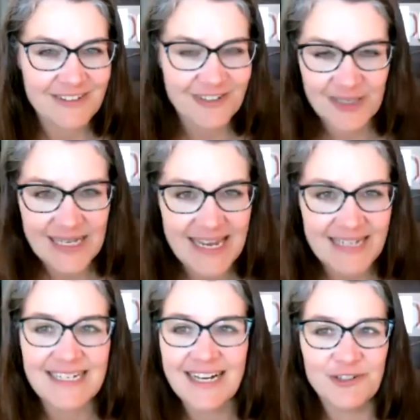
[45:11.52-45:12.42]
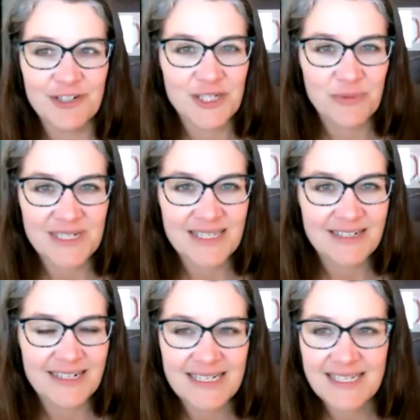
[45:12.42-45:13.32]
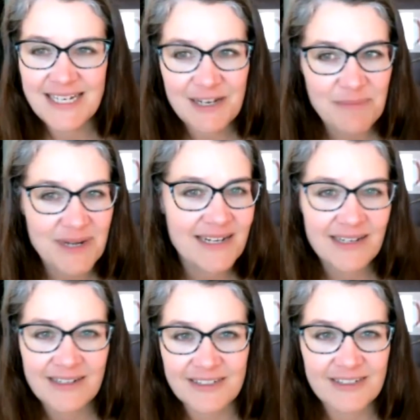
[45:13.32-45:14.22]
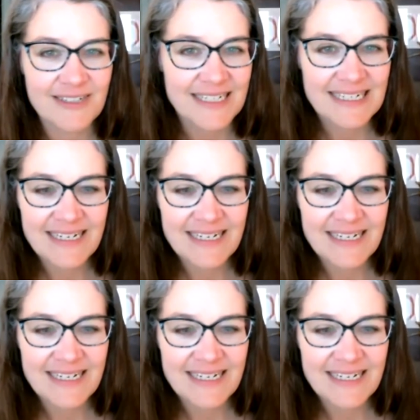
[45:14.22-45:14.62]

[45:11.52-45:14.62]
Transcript: early 1800s. Was there a stigma or